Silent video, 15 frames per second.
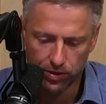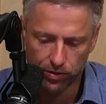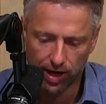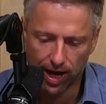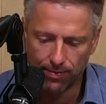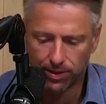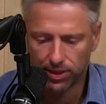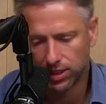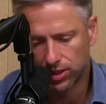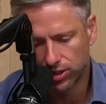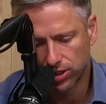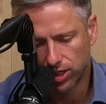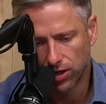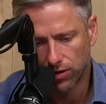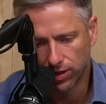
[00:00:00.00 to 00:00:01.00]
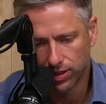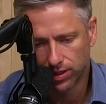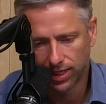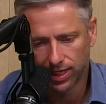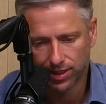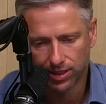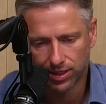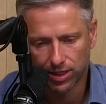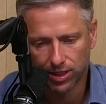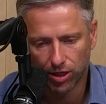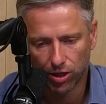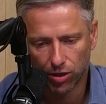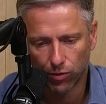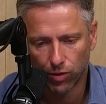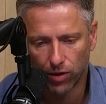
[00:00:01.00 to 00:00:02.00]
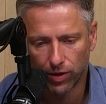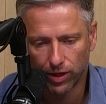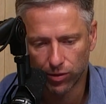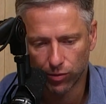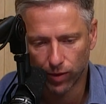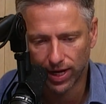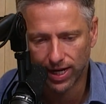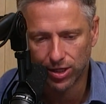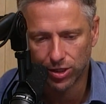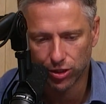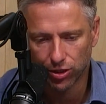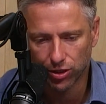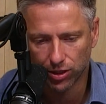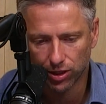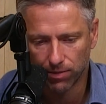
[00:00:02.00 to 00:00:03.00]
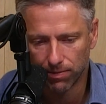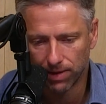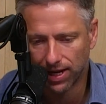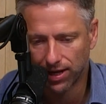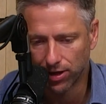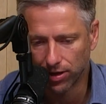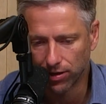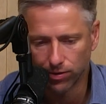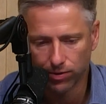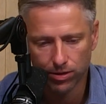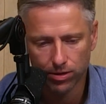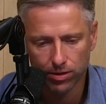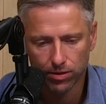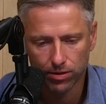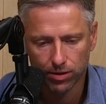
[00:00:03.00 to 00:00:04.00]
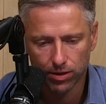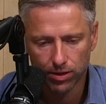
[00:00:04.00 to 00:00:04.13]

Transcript: inscribed in this stone, it says, to the heroic Ranger Commandos,